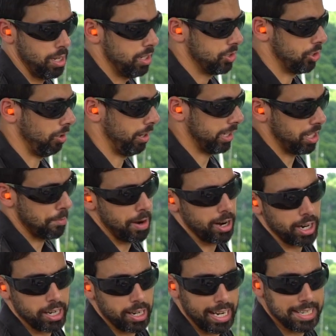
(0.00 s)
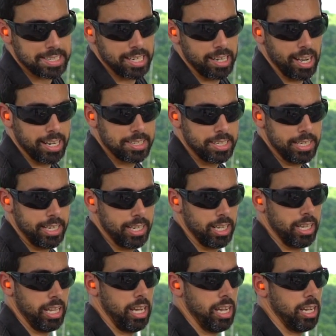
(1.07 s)
So like the American 1919,
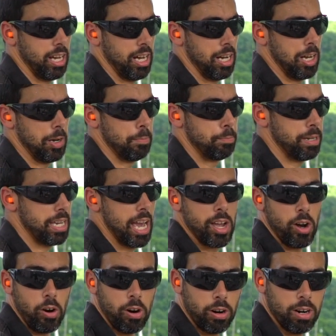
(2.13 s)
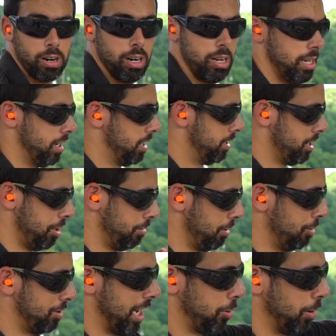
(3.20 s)
the BAR, neither of
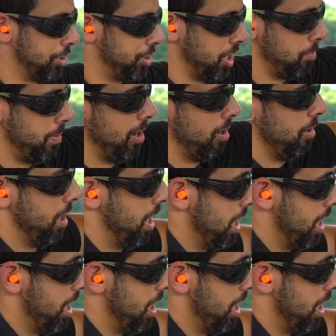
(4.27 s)
those had a quick change barrel.